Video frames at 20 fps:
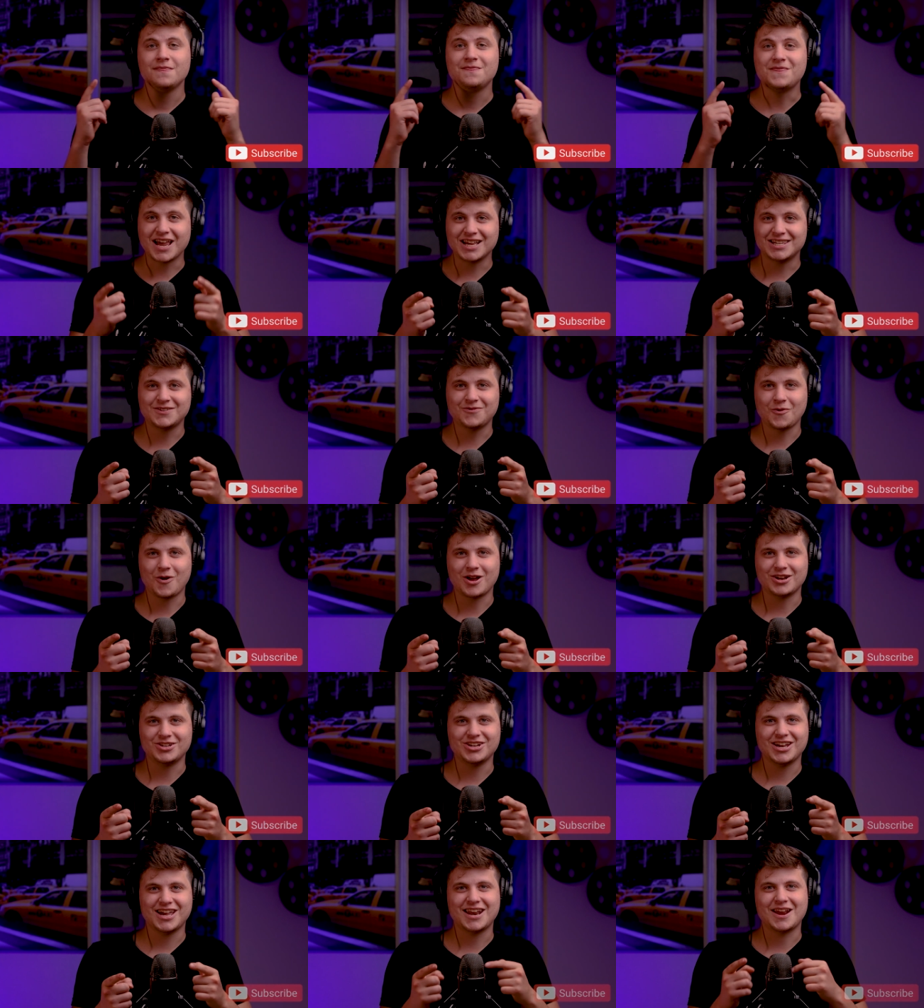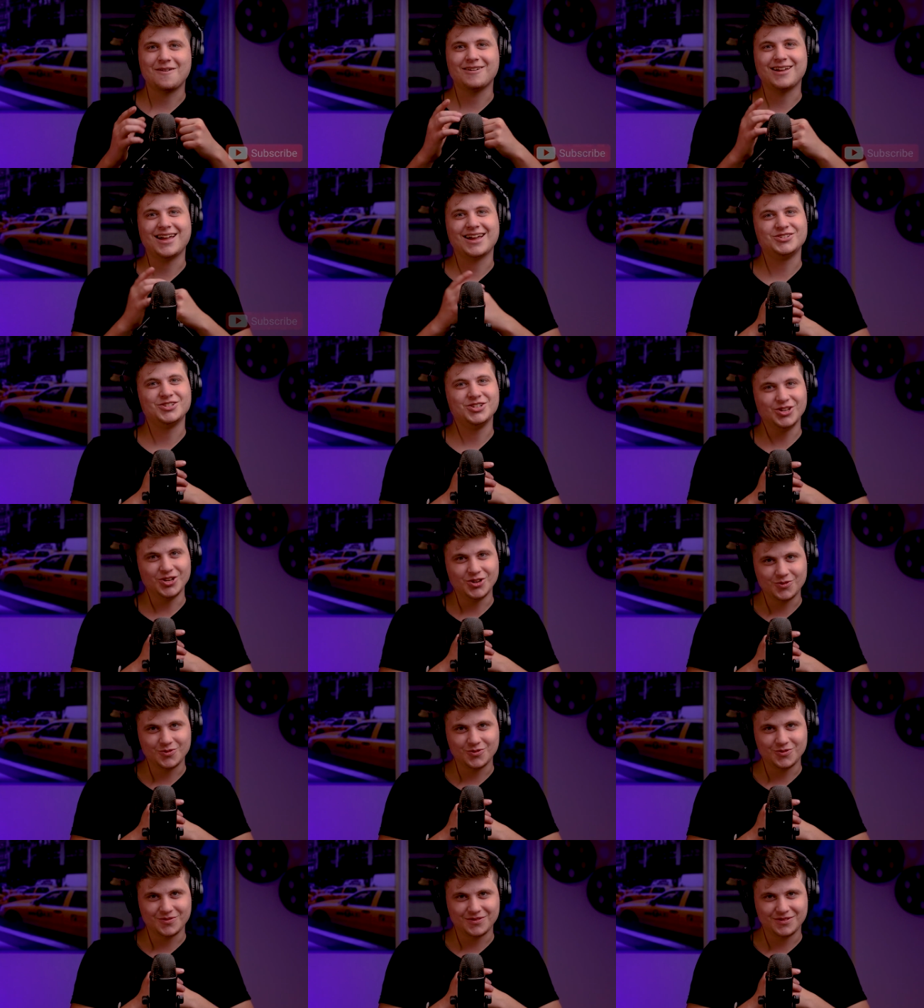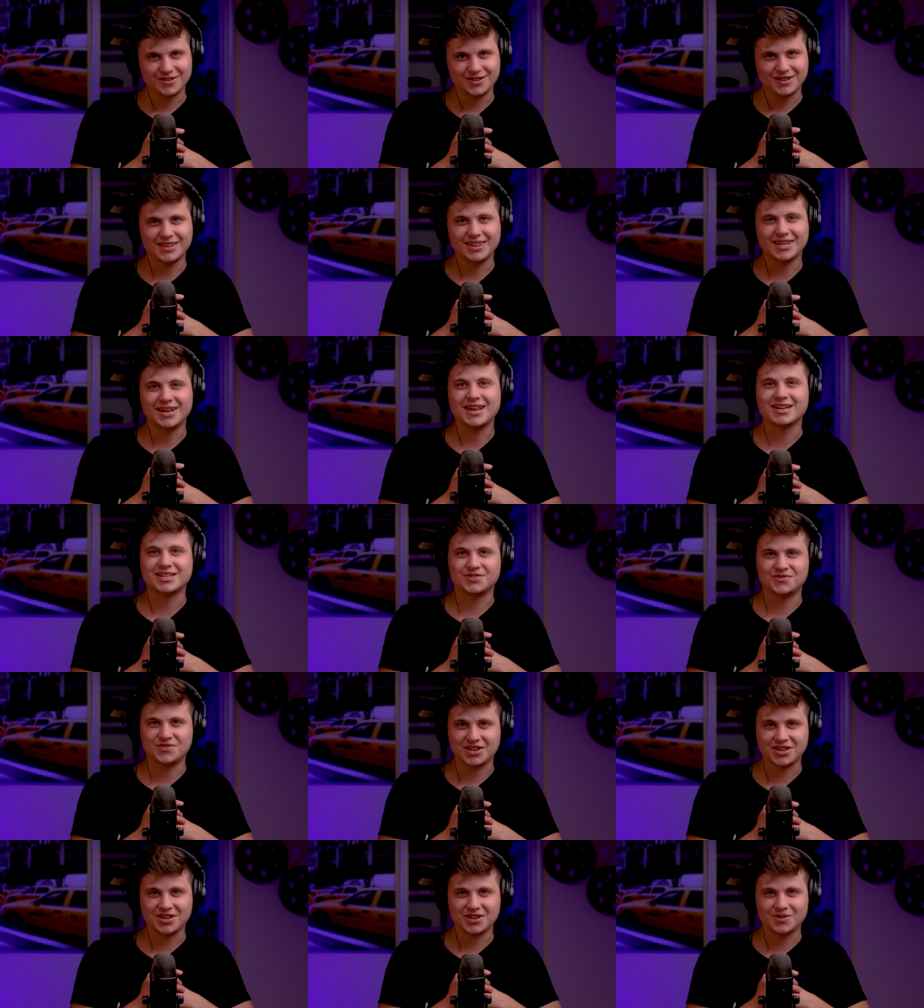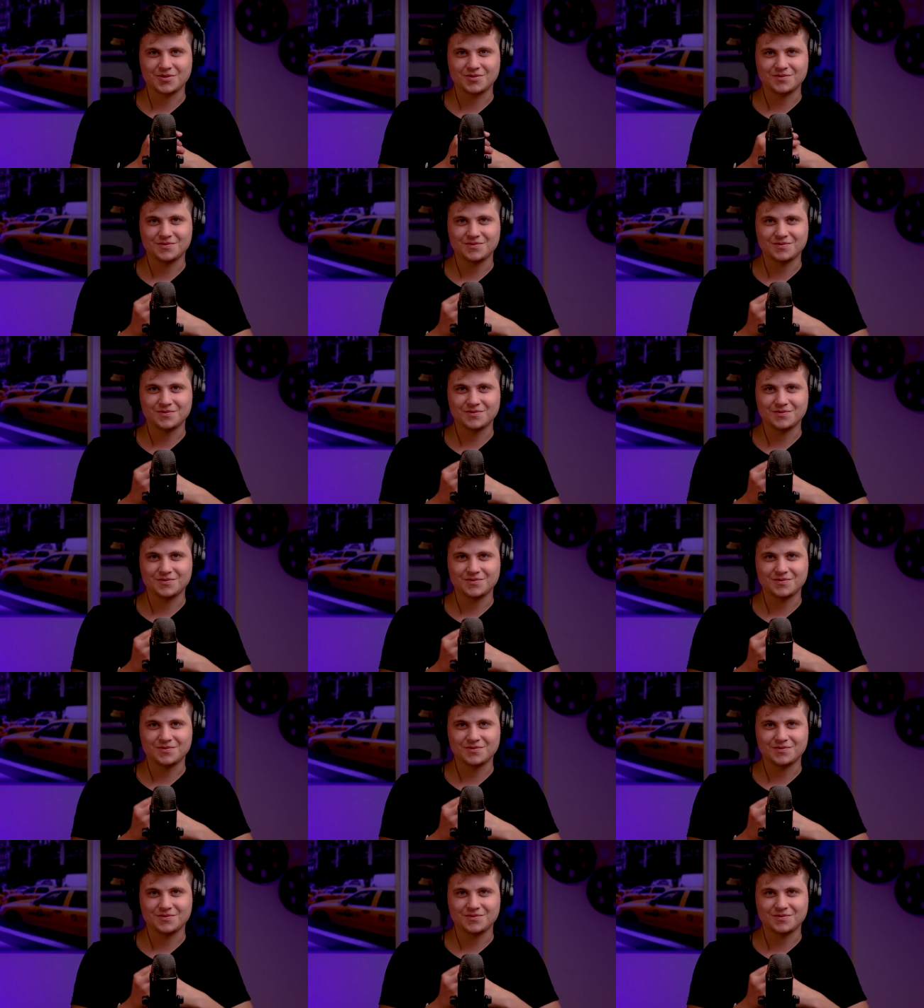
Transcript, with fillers: Thanks for watching, and I'll catch you in the next video.